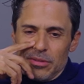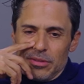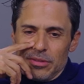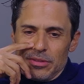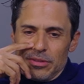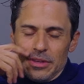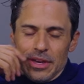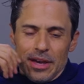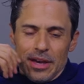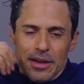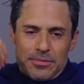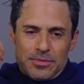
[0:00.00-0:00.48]

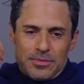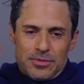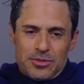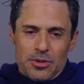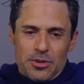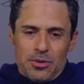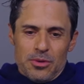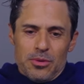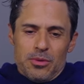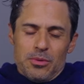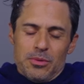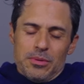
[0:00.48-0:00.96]
Yeah,
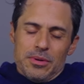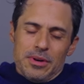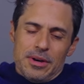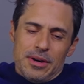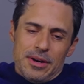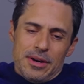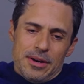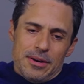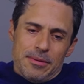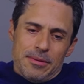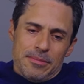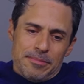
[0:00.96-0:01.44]

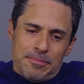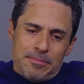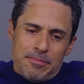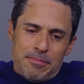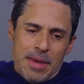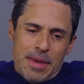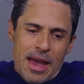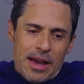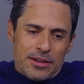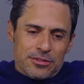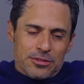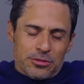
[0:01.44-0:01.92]
so
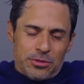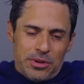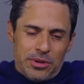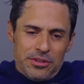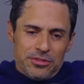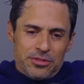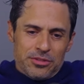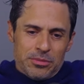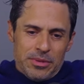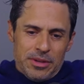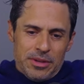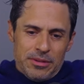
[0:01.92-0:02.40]
Max
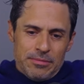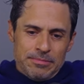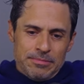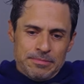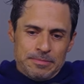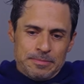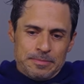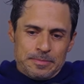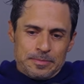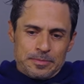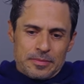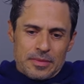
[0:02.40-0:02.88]
Grazerman,
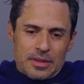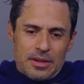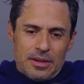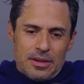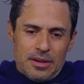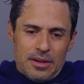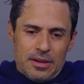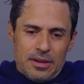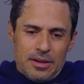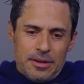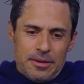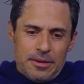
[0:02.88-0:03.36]

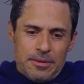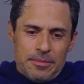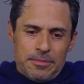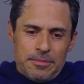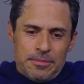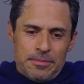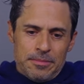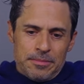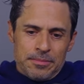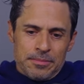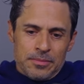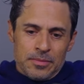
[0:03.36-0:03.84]

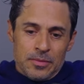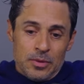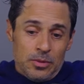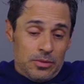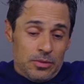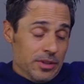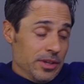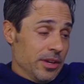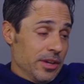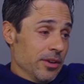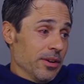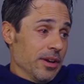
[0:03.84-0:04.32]
who's
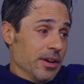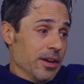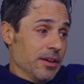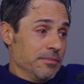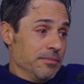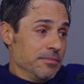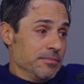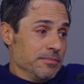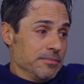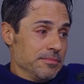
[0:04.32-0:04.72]
a gearhead.